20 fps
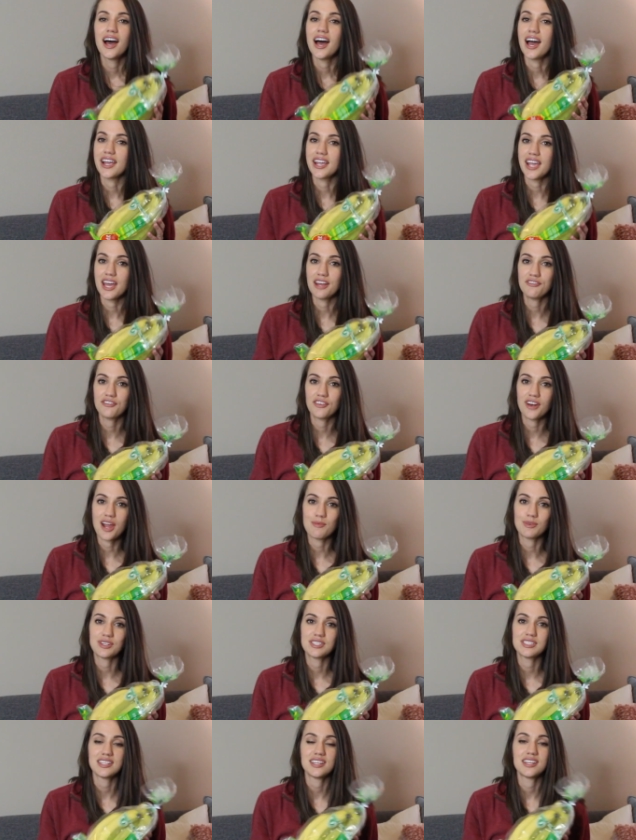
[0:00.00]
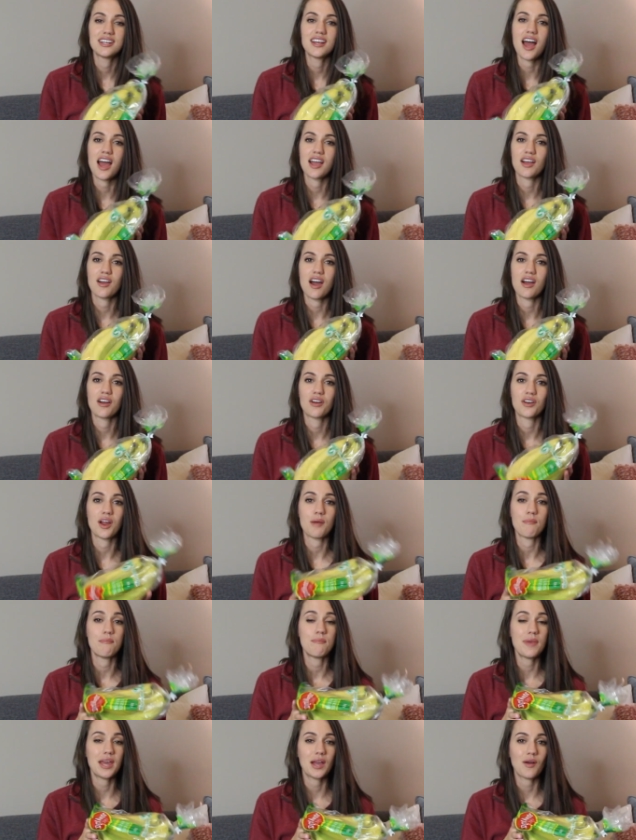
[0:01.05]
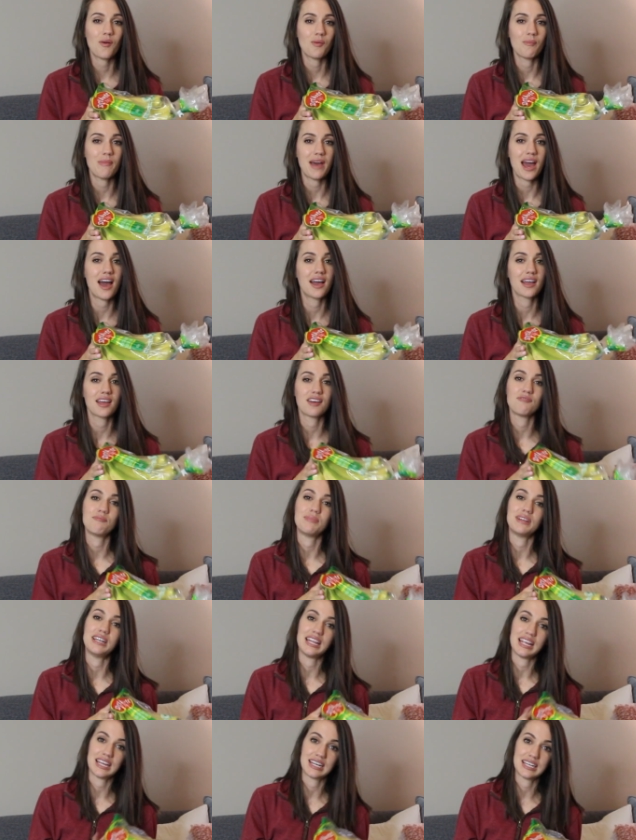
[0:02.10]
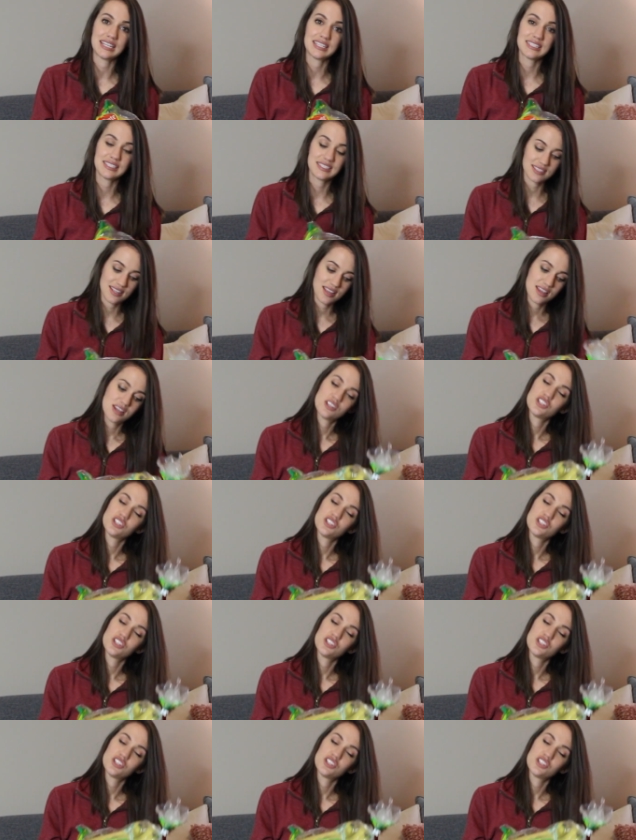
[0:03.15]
Again, for Emerson, I got her a big old bag of bananas.